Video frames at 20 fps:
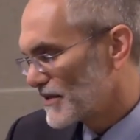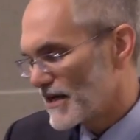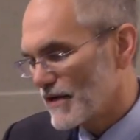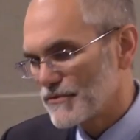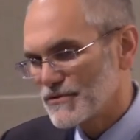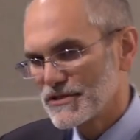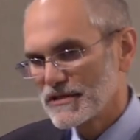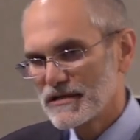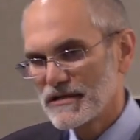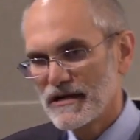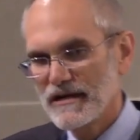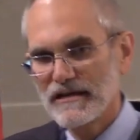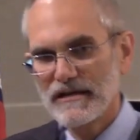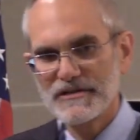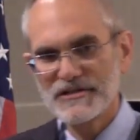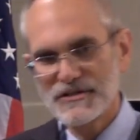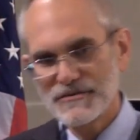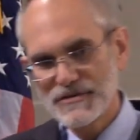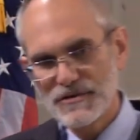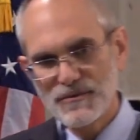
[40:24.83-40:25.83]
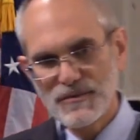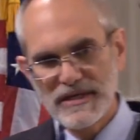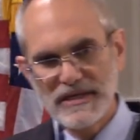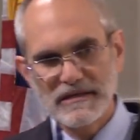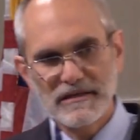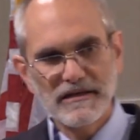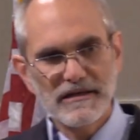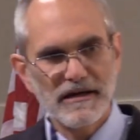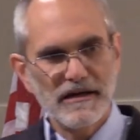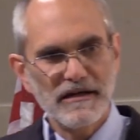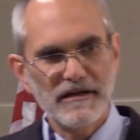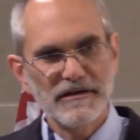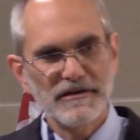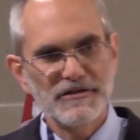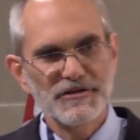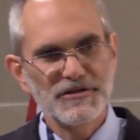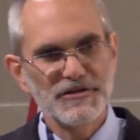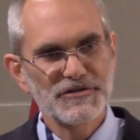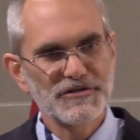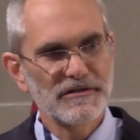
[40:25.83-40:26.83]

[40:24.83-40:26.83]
when I was in college, I was at Wheaton College,